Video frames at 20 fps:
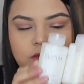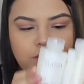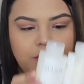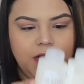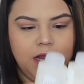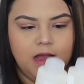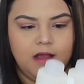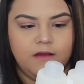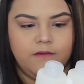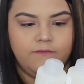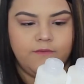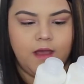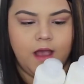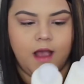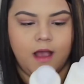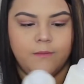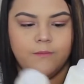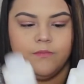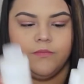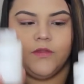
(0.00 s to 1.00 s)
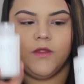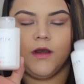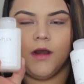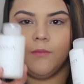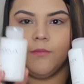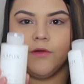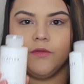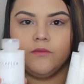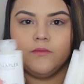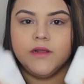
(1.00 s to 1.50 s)
3 of the
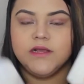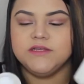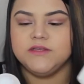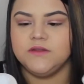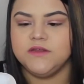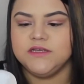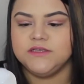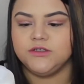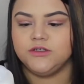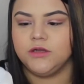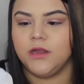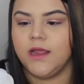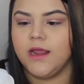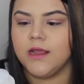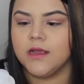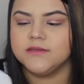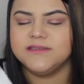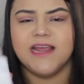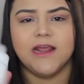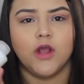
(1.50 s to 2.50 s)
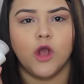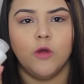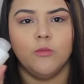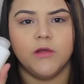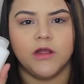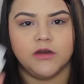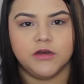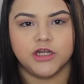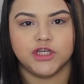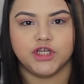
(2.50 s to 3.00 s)
number 3. So these are like
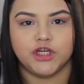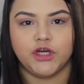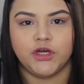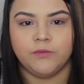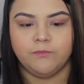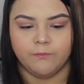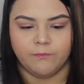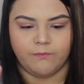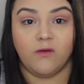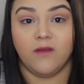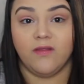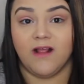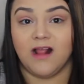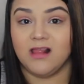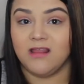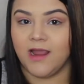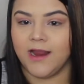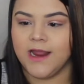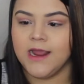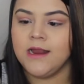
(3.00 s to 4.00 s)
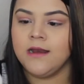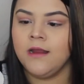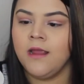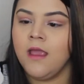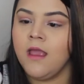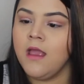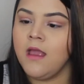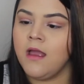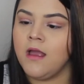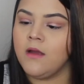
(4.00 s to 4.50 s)
take-home conditioner for the client,
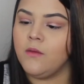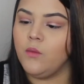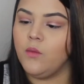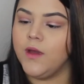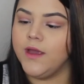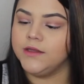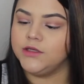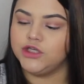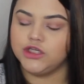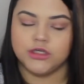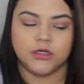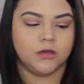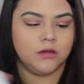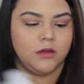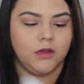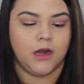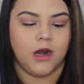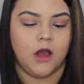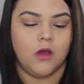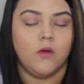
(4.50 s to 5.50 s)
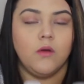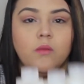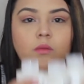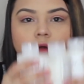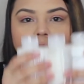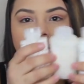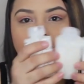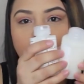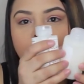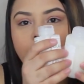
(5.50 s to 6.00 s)
which, you know,
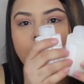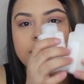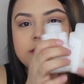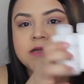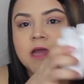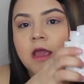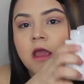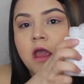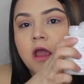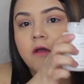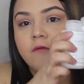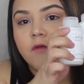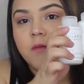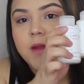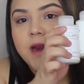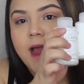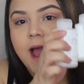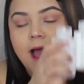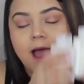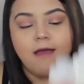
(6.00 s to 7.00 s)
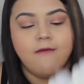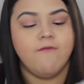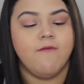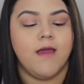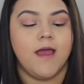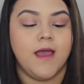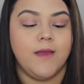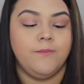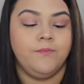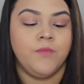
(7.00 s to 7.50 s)
would be great for me to have.
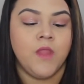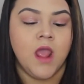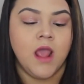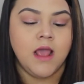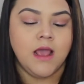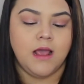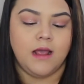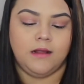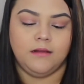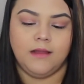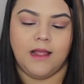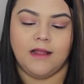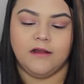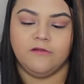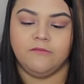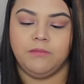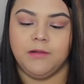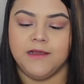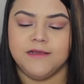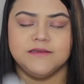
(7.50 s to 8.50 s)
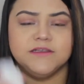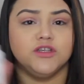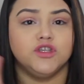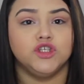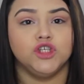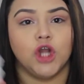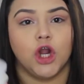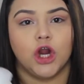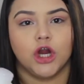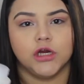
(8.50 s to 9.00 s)
A lot of
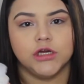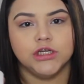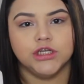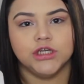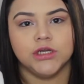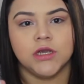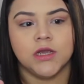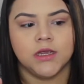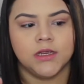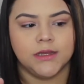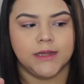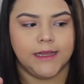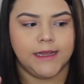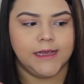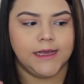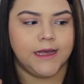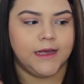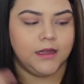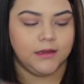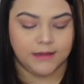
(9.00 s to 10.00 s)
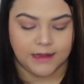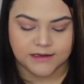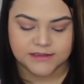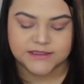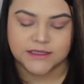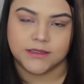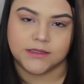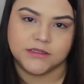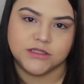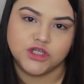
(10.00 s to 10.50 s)
places charge, like a lot of
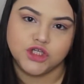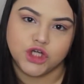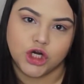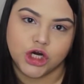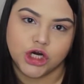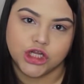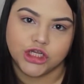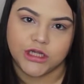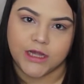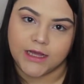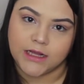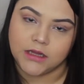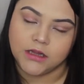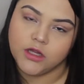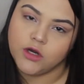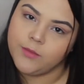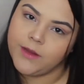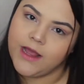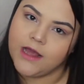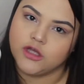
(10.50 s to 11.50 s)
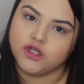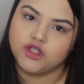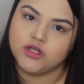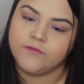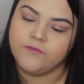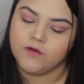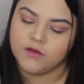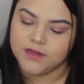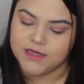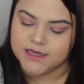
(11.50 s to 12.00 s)
salons charge a little bit
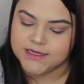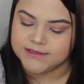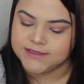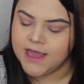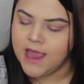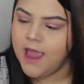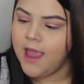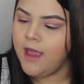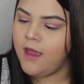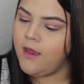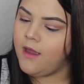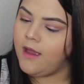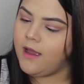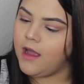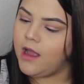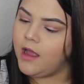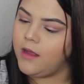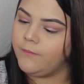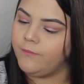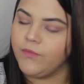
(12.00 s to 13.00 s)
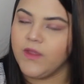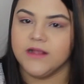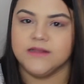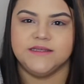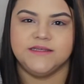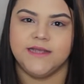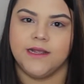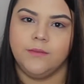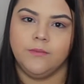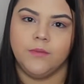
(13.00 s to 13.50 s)
extra for these.
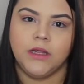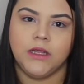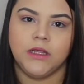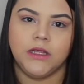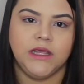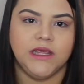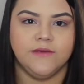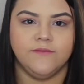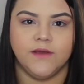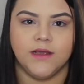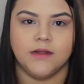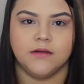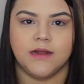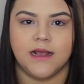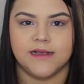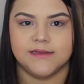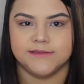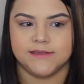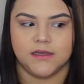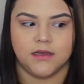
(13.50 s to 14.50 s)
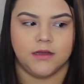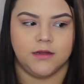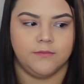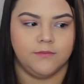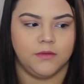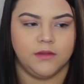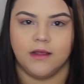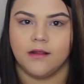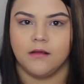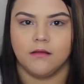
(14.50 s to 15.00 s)
And some give it as
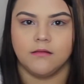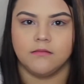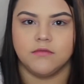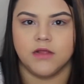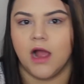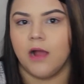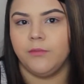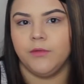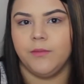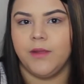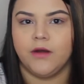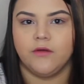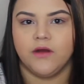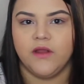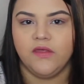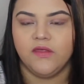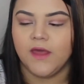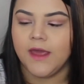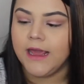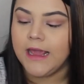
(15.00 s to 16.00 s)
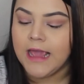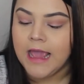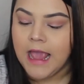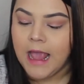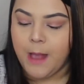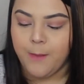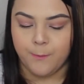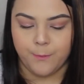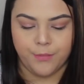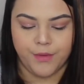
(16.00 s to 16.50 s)
like a complimentary thing,
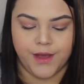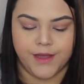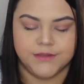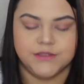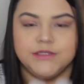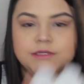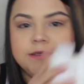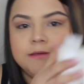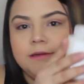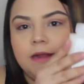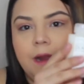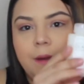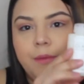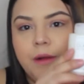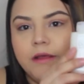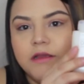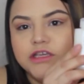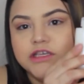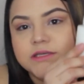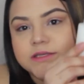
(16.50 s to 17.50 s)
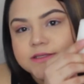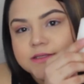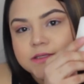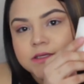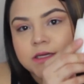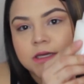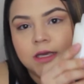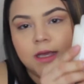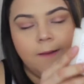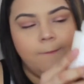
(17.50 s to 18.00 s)
but I'll probably
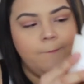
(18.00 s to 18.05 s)
just